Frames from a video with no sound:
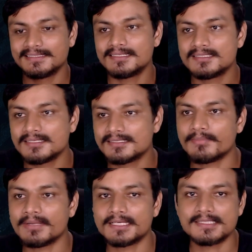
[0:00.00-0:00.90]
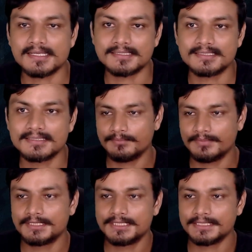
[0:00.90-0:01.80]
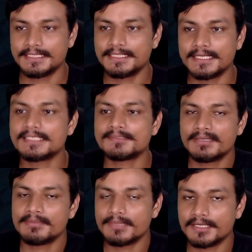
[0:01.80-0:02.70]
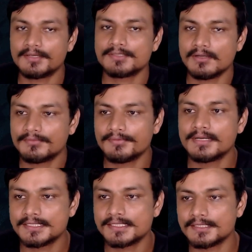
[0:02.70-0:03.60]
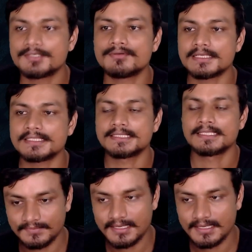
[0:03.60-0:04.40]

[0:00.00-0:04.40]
this doesn't make sense but just in case maybe microsoft will listen to us